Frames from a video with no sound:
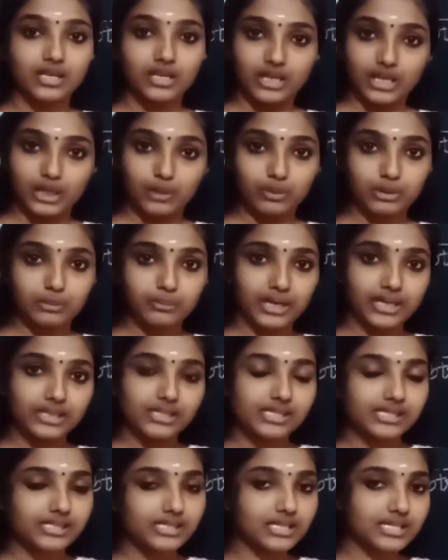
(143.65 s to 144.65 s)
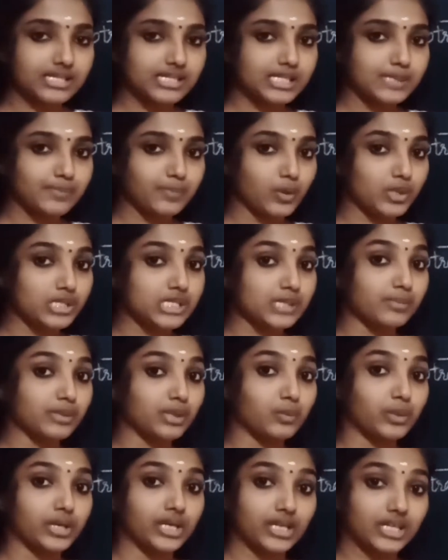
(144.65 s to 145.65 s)
11 minus 6 is possible.
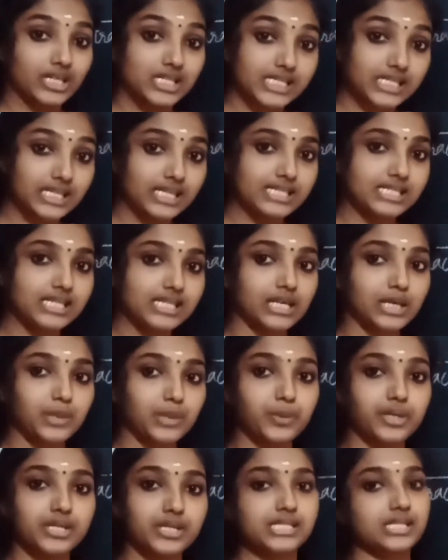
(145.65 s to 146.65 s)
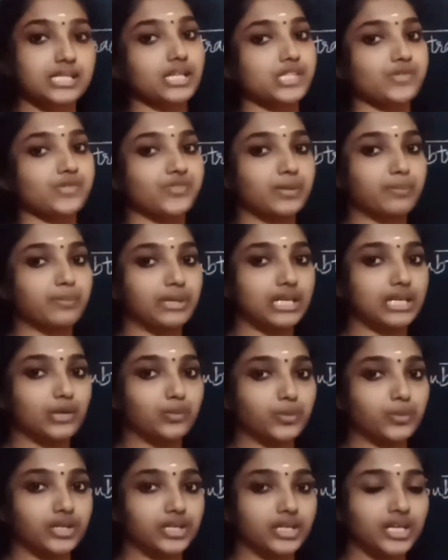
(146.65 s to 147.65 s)
We can easily take away 6 from
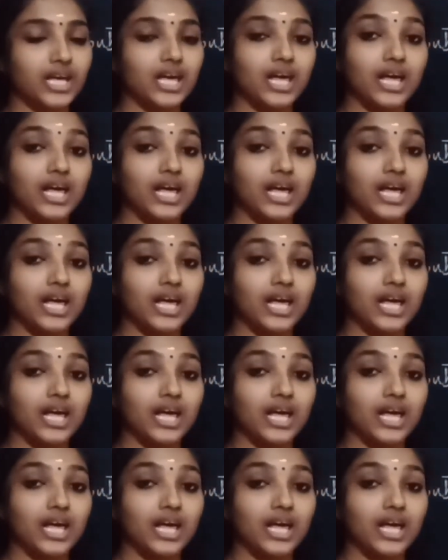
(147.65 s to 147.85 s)
11.